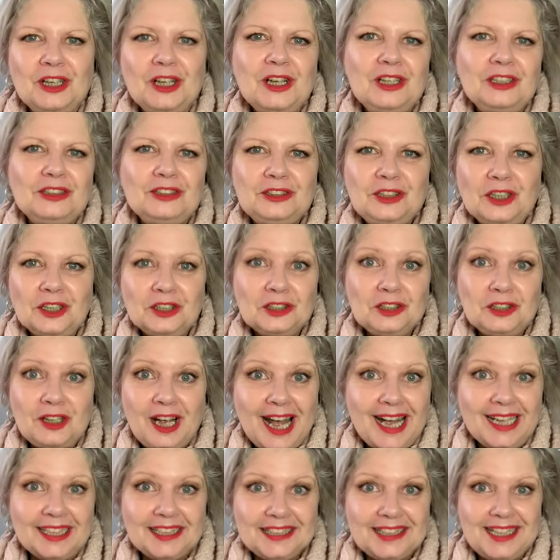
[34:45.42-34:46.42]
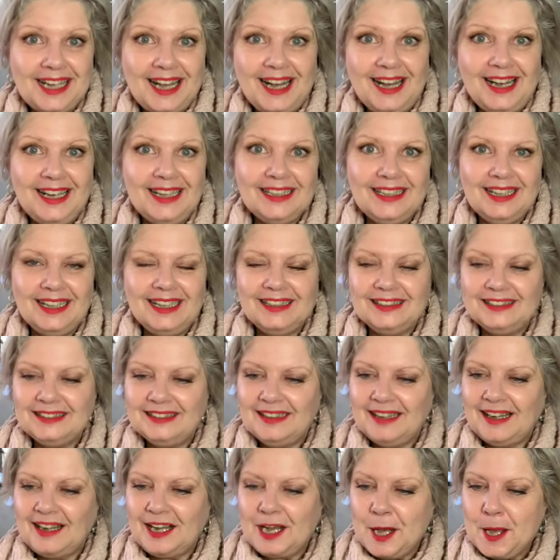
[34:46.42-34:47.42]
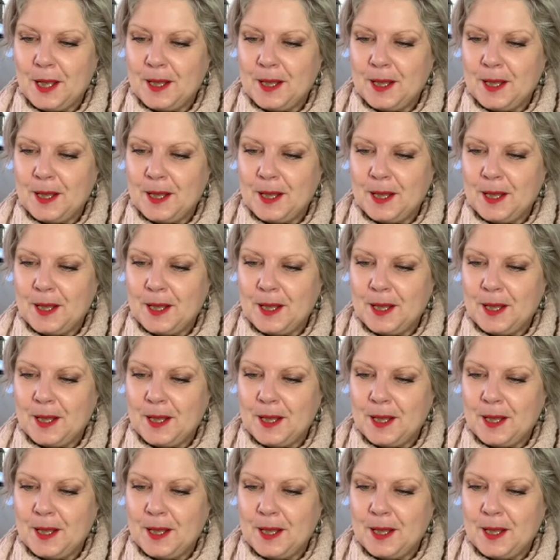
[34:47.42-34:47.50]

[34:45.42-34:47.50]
start a hashtag, and